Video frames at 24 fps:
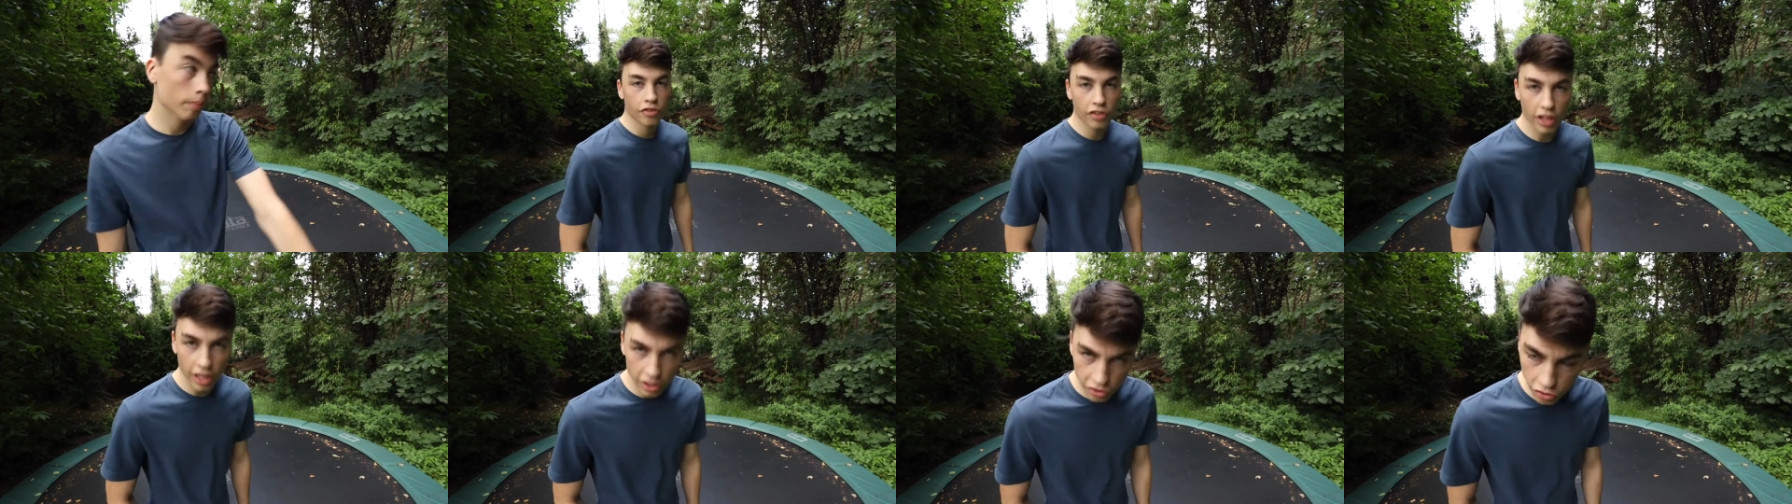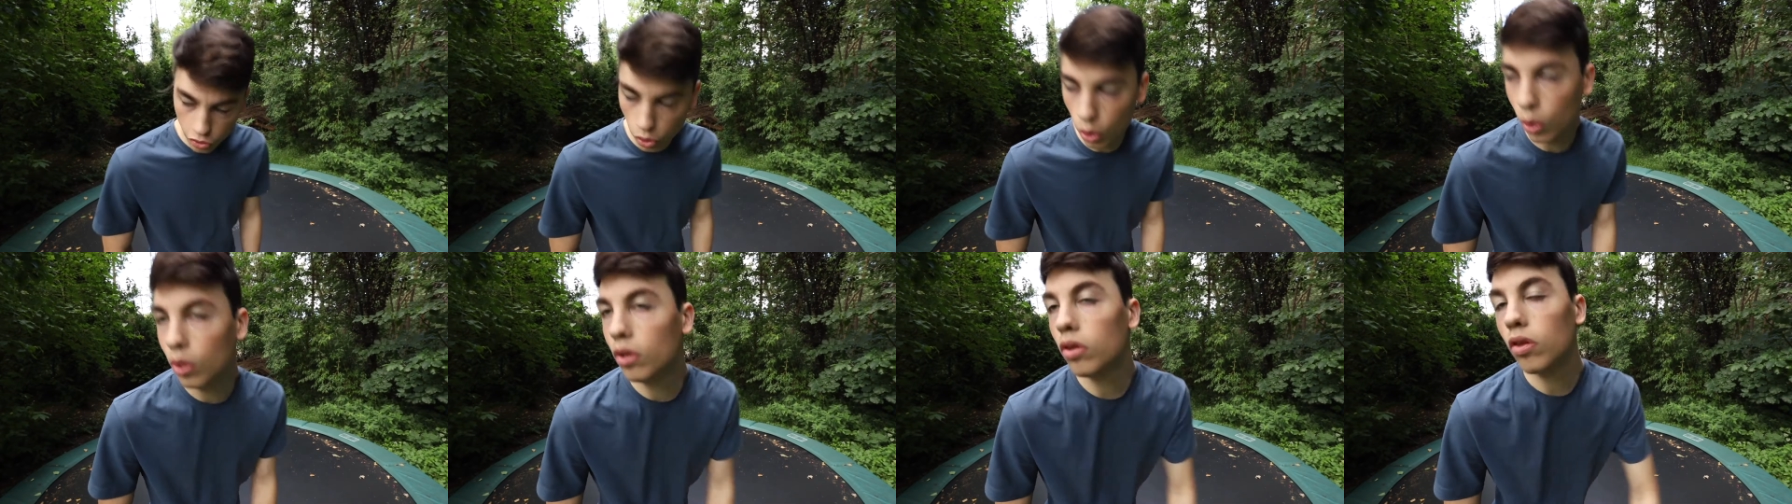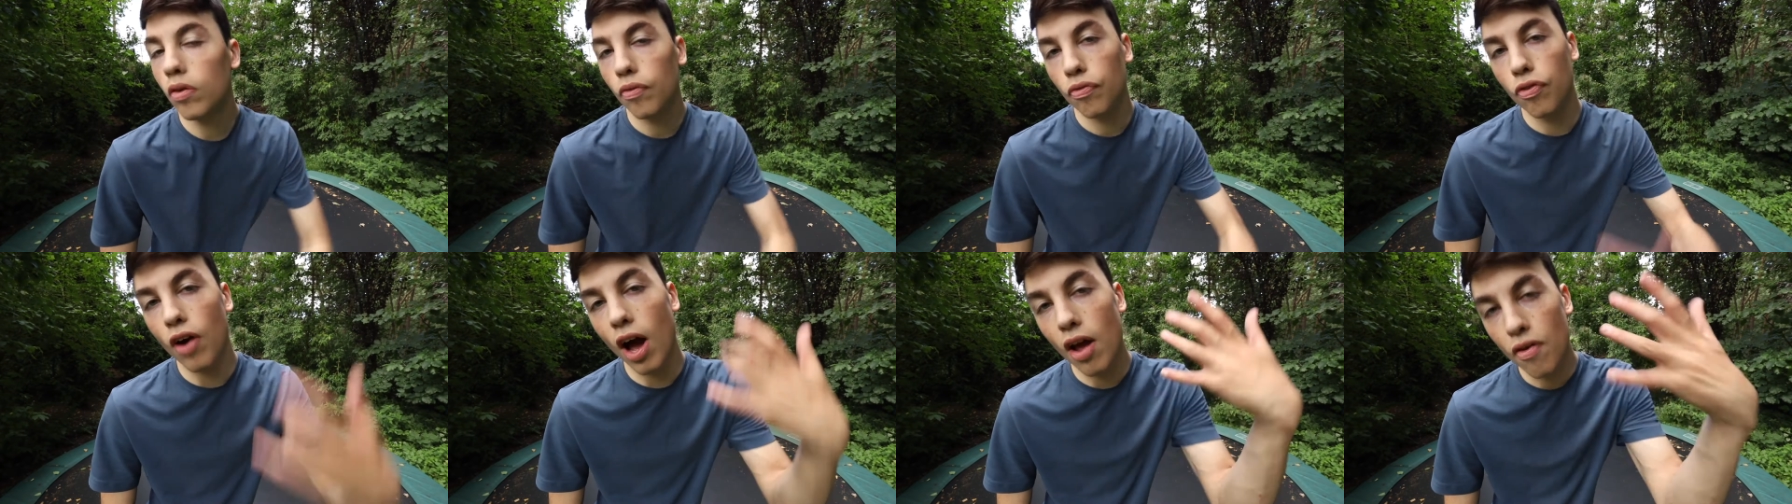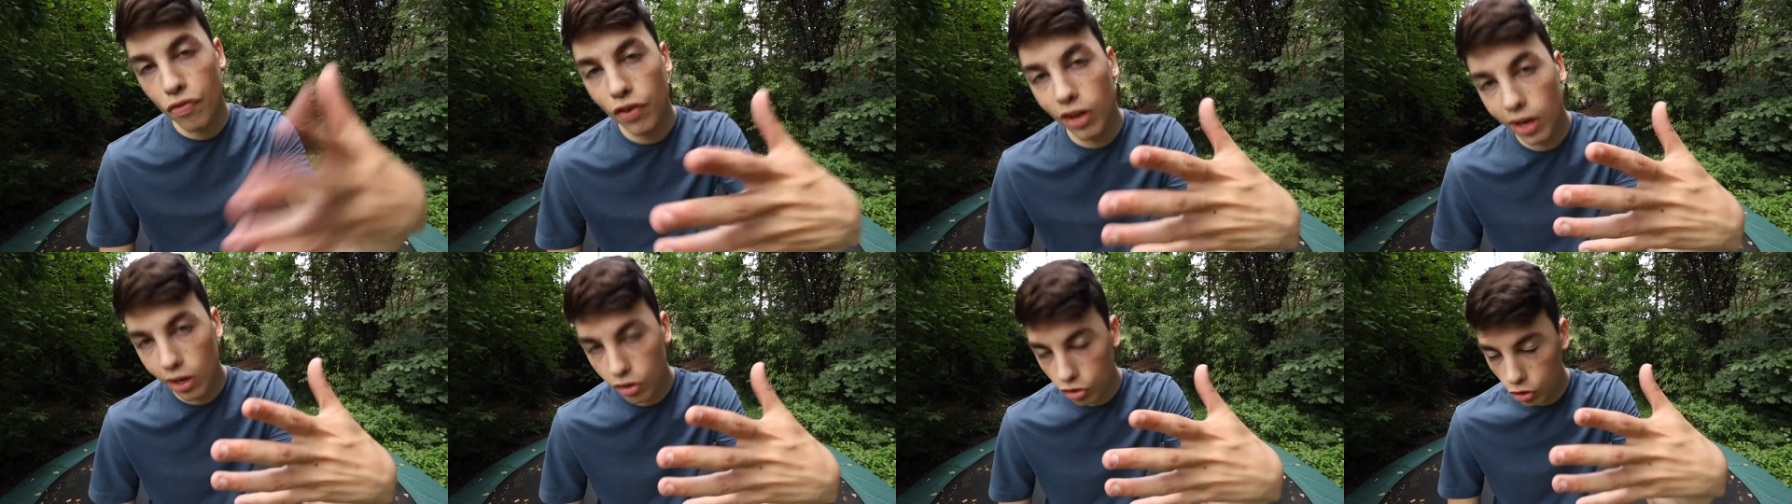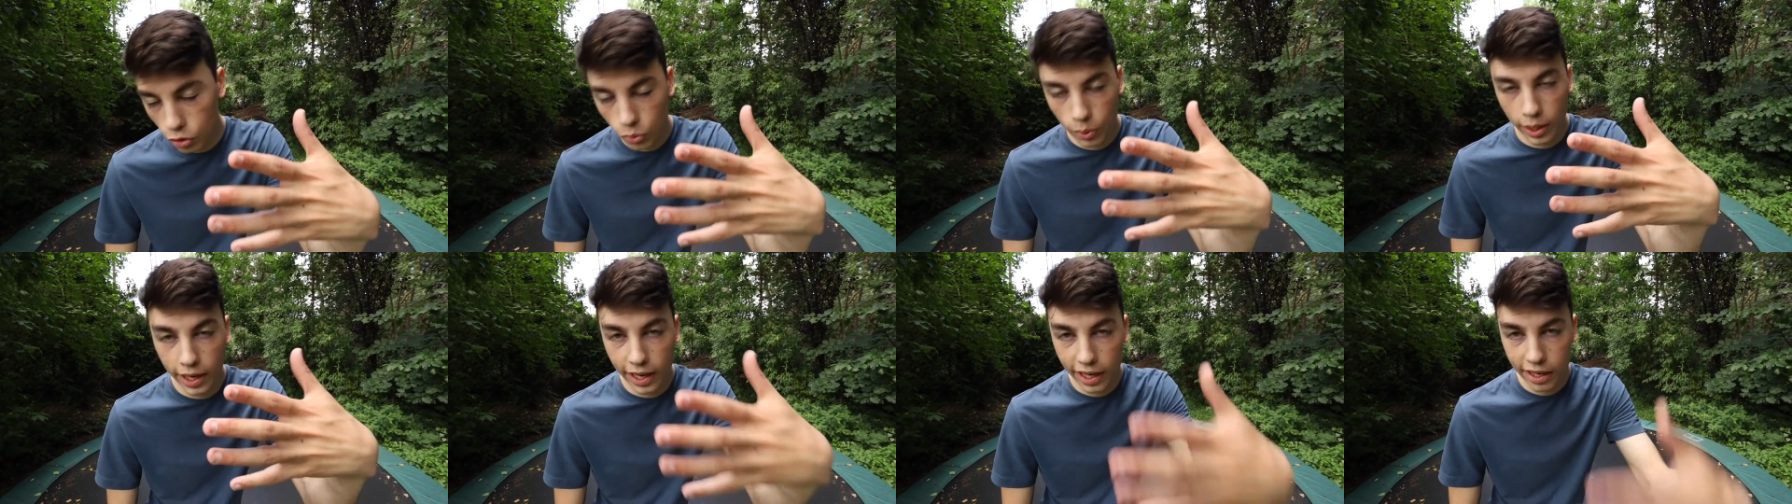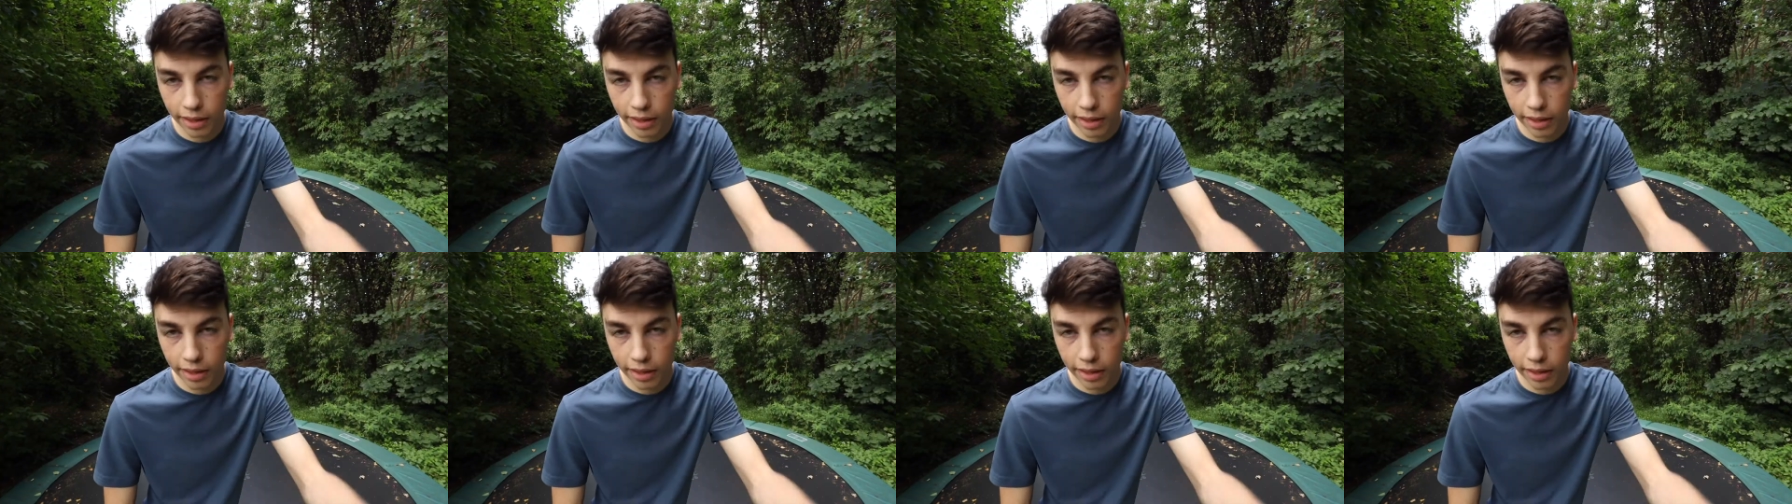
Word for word: Stay tuned, five videos a week.